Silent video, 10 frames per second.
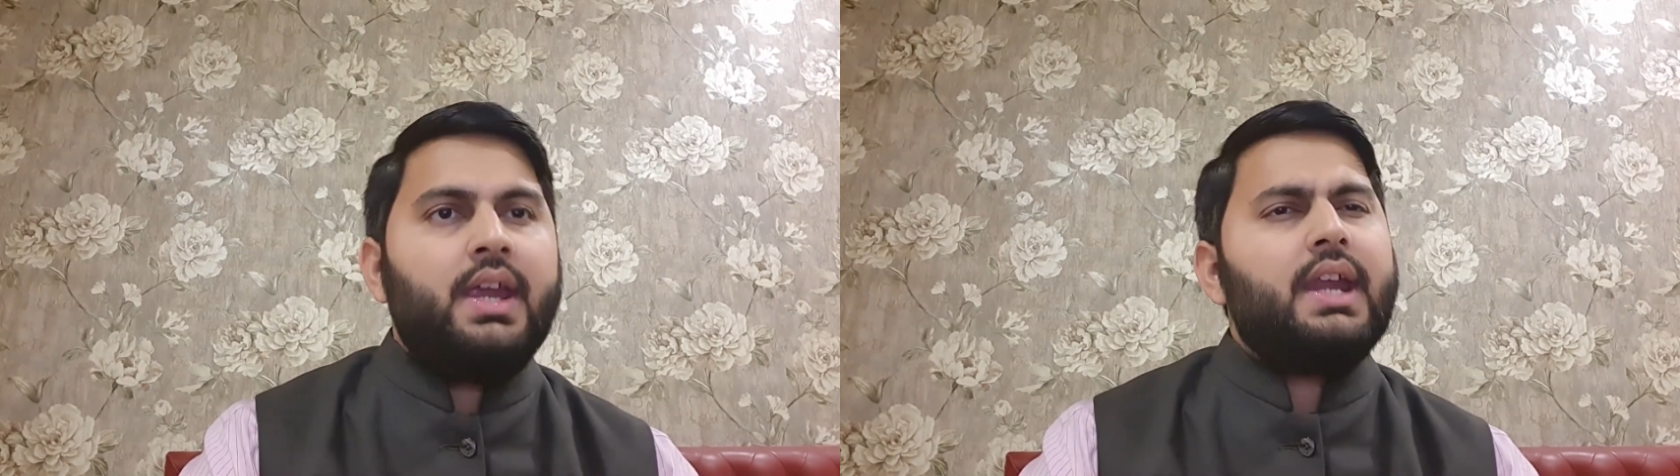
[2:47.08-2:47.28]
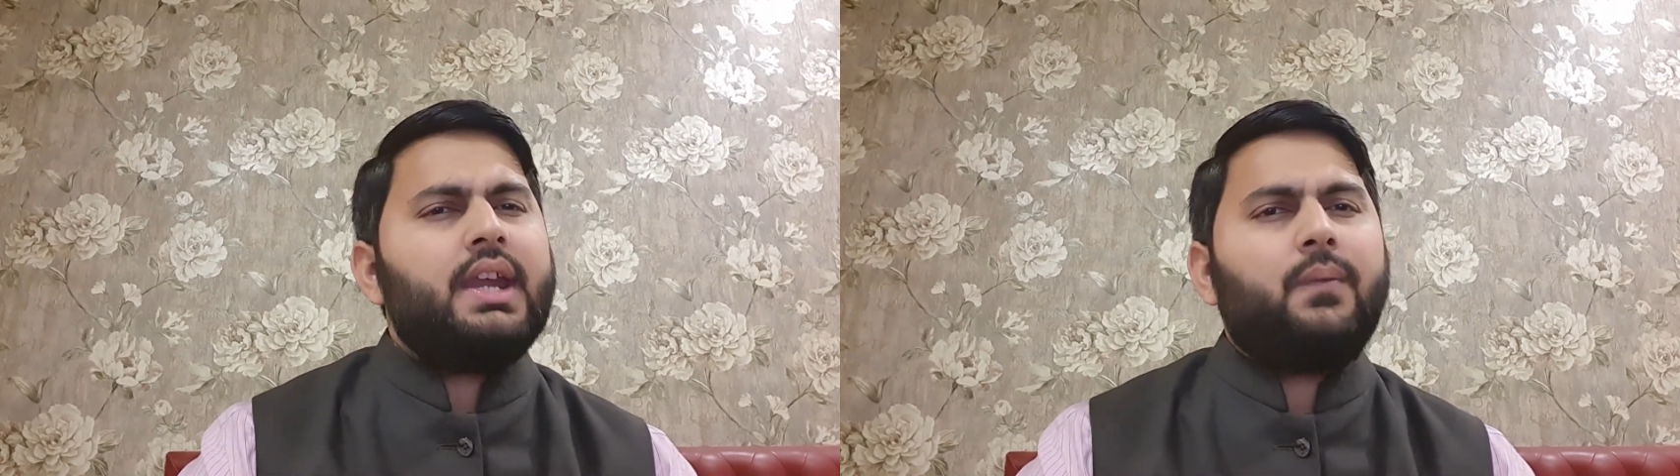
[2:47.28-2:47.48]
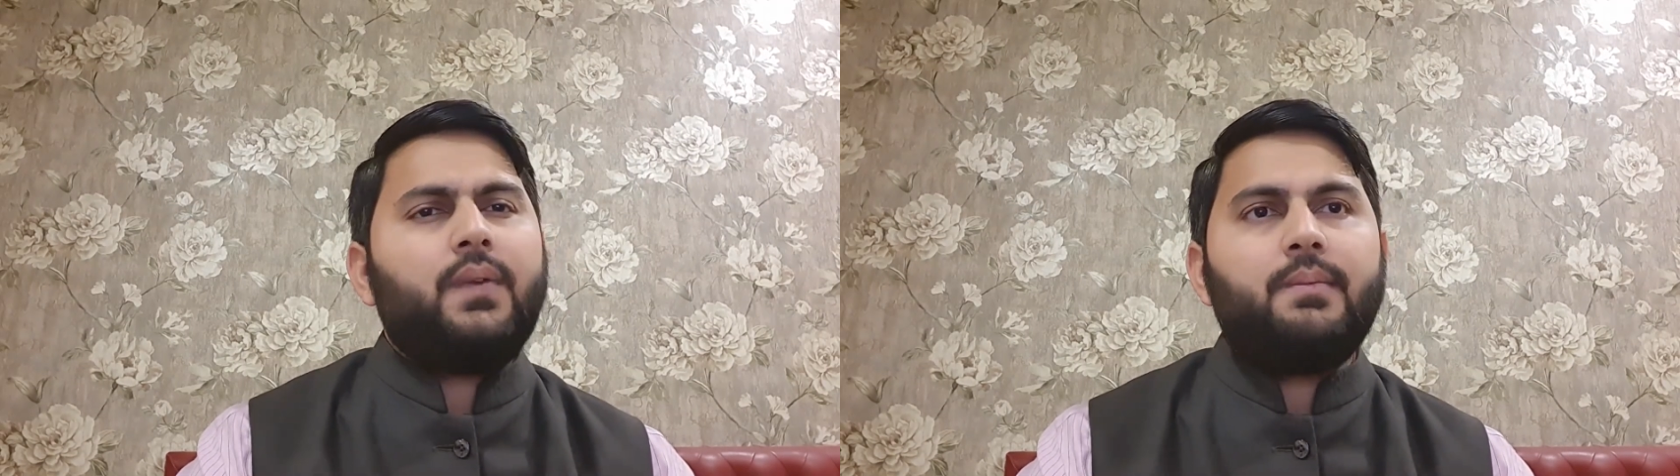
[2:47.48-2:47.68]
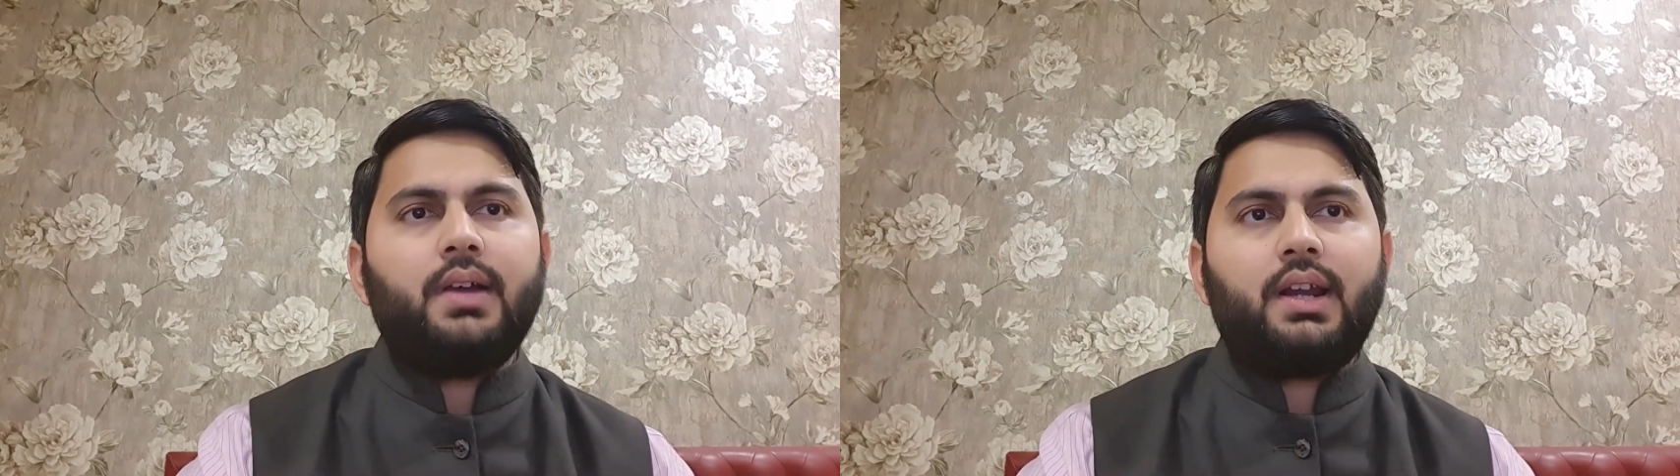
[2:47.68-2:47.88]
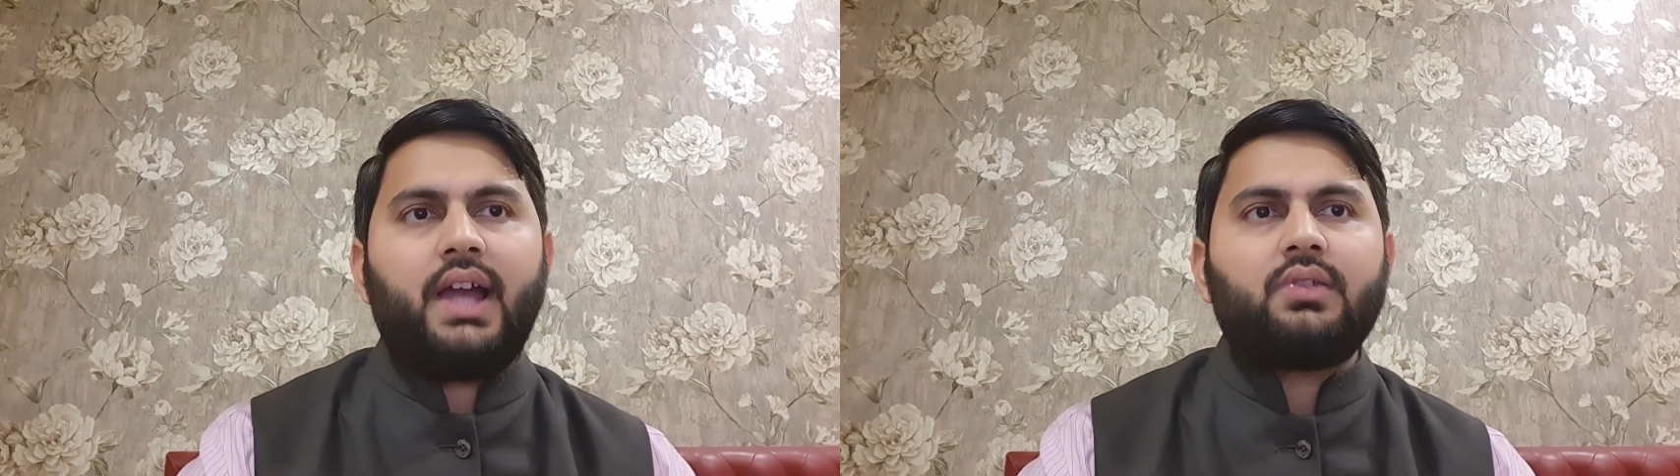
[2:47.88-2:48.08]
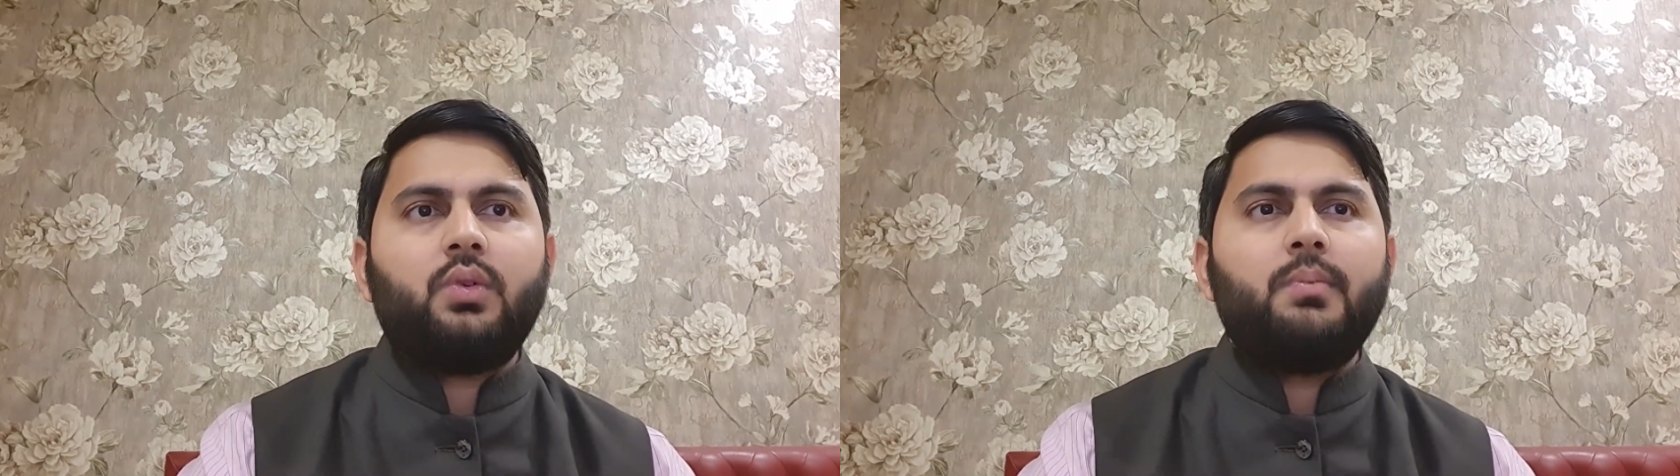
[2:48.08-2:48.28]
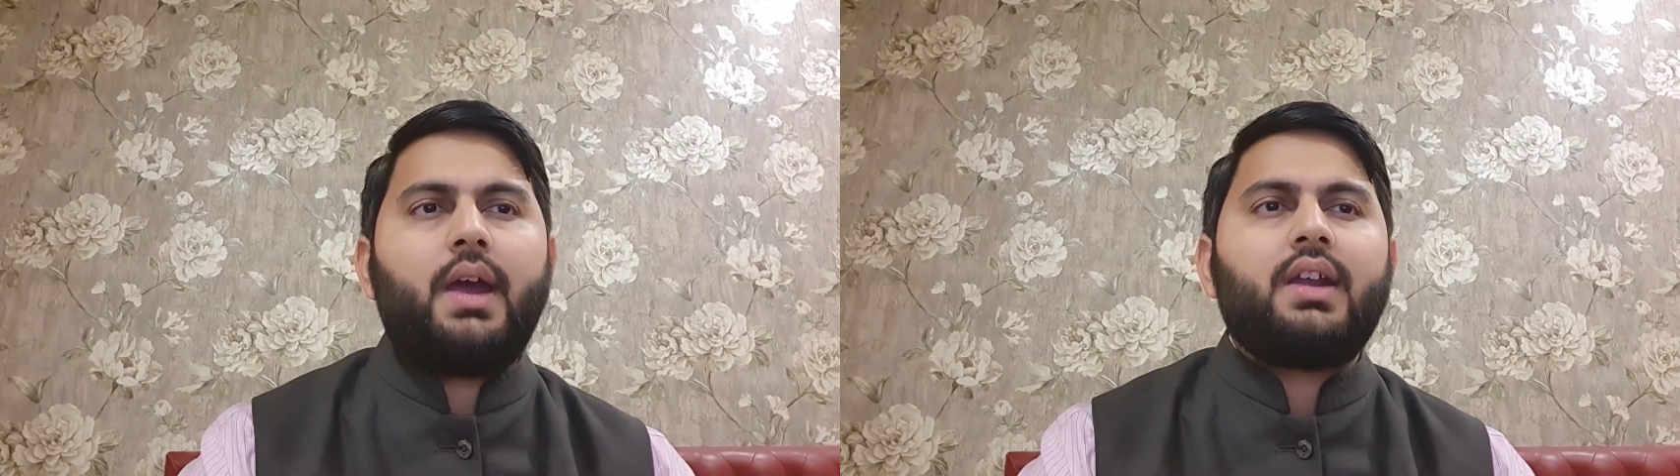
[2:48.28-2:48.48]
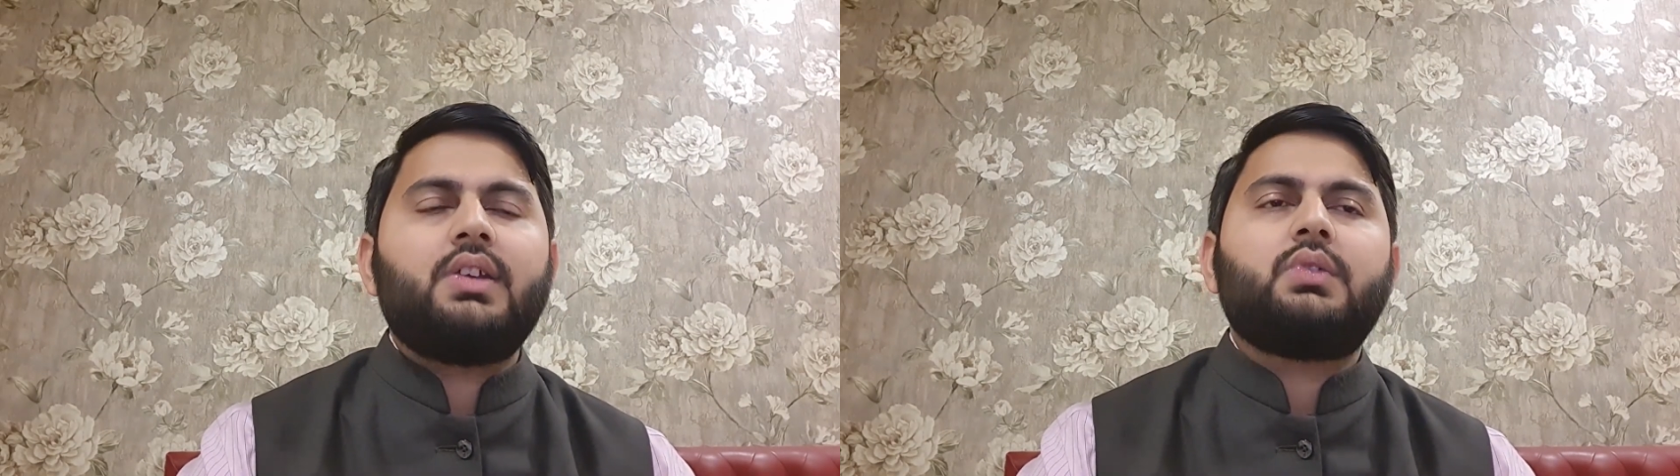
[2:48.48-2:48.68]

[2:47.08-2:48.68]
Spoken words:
In the flip the classroom matter,